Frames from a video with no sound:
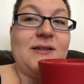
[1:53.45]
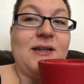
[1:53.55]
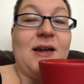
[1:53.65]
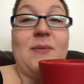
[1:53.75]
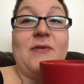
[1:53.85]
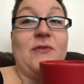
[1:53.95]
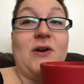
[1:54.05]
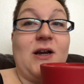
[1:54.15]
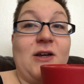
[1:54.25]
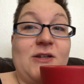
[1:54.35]
the night
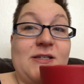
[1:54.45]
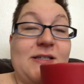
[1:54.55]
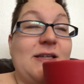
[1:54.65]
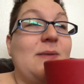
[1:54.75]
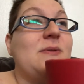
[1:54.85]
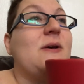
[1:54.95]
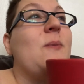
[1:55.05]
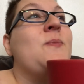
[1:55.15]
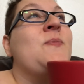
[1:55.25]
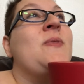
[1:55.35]
before. I couldn't sleep,
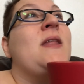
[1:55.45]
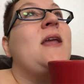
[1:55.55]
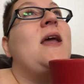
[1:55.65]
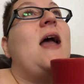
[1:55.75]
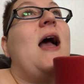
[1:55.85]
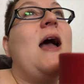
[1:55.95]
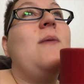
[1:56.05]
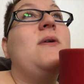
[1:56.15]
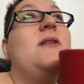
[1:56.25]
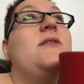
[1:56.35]
so
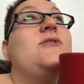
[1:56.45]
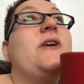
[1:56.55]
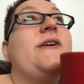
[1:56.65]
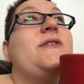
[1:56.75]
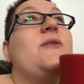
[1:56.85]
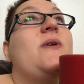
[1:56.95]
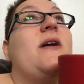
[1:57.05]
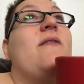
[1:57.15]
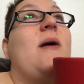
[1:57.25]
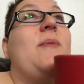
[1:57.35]
I'm a little drowsy or whatever.